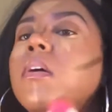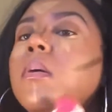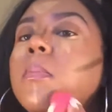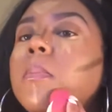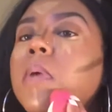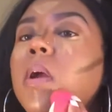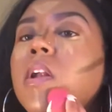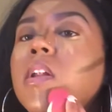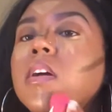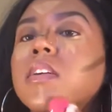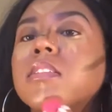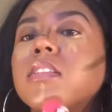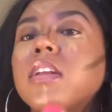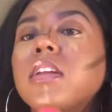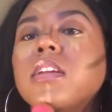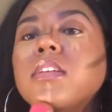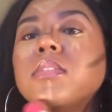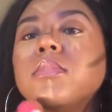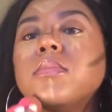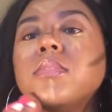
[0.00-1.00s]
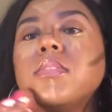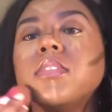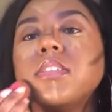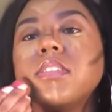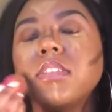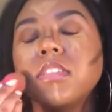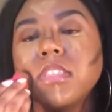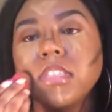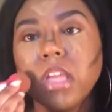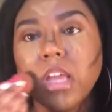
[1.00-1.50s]
product that I use.
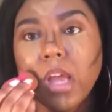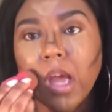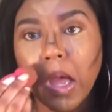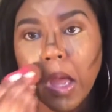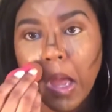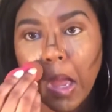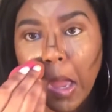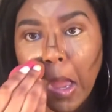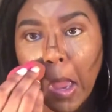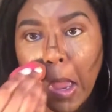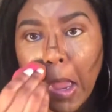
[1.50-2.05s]
It's like a